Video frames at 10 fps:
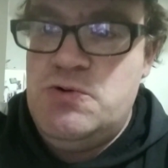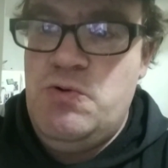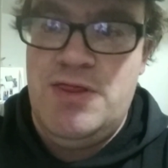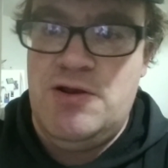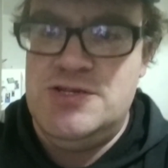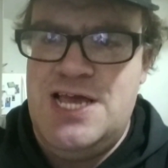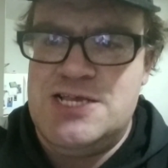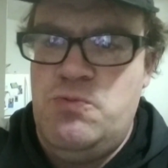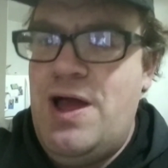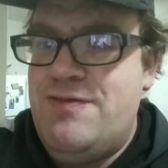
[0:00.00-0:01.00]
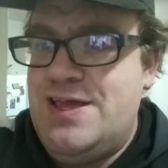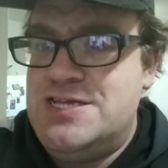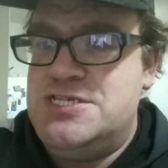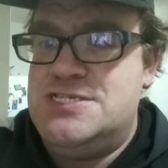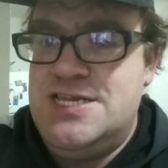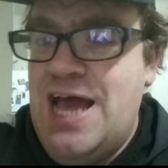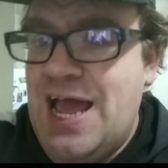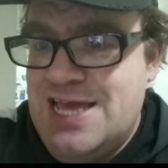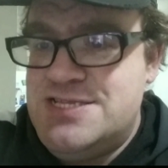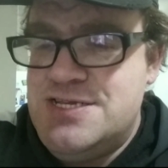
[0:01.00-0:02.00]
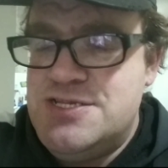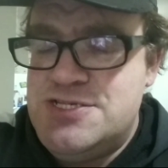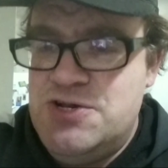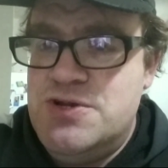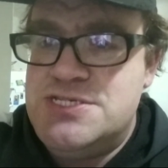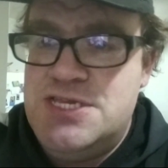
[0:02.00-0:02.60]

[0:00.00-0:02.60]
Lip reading: And one of the girls asks, why do you think it's just the diet sodas?